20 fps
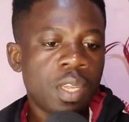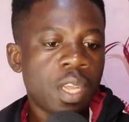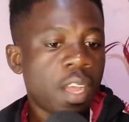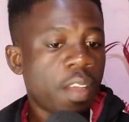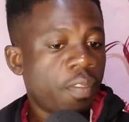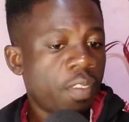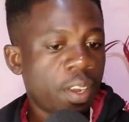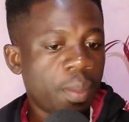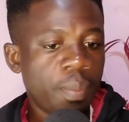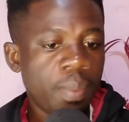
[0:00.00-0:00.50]

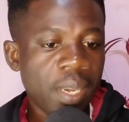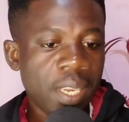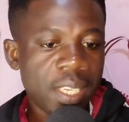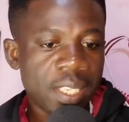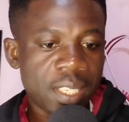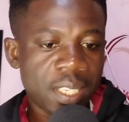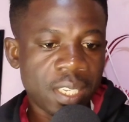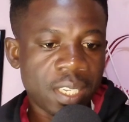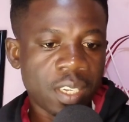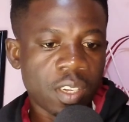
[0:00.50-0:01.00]

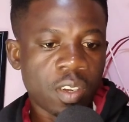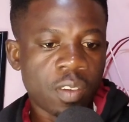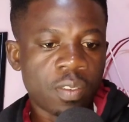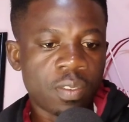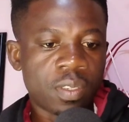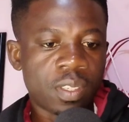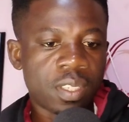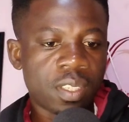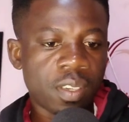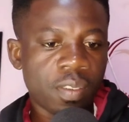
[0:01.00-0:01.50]
availability
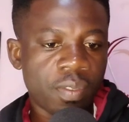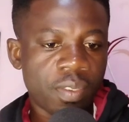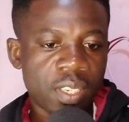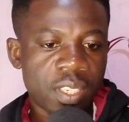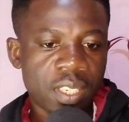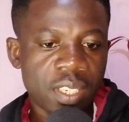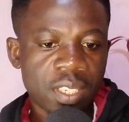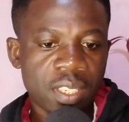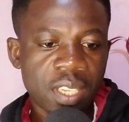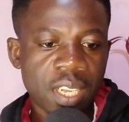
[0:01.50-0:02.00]
of
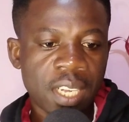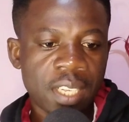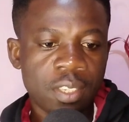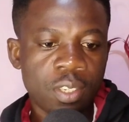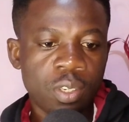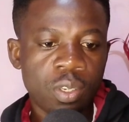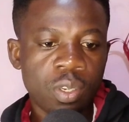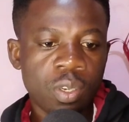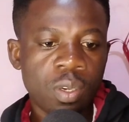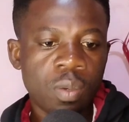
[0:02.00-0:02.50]
services
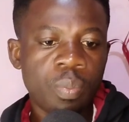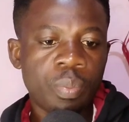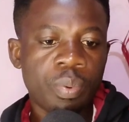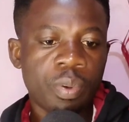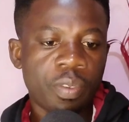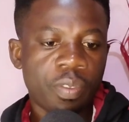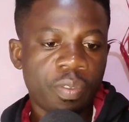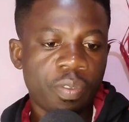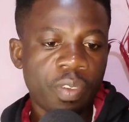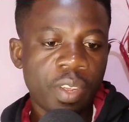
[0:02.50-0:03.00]
at your
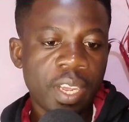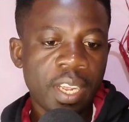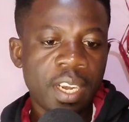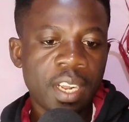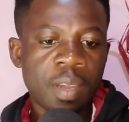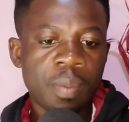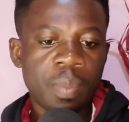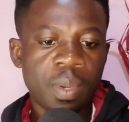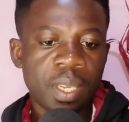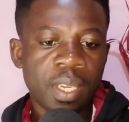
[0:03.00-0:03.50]
preferred
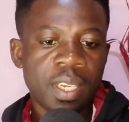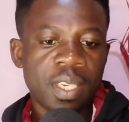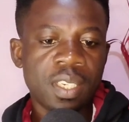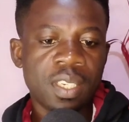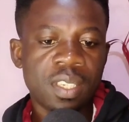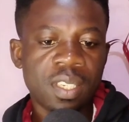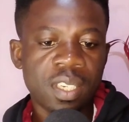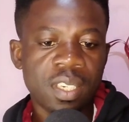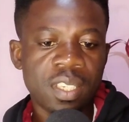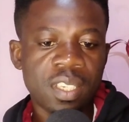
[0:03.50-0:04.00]

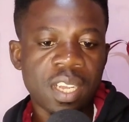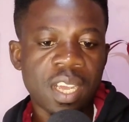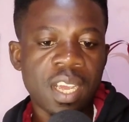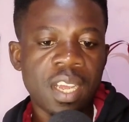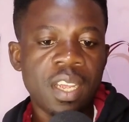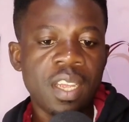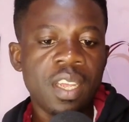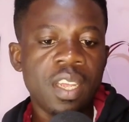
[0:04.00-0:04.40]
application center.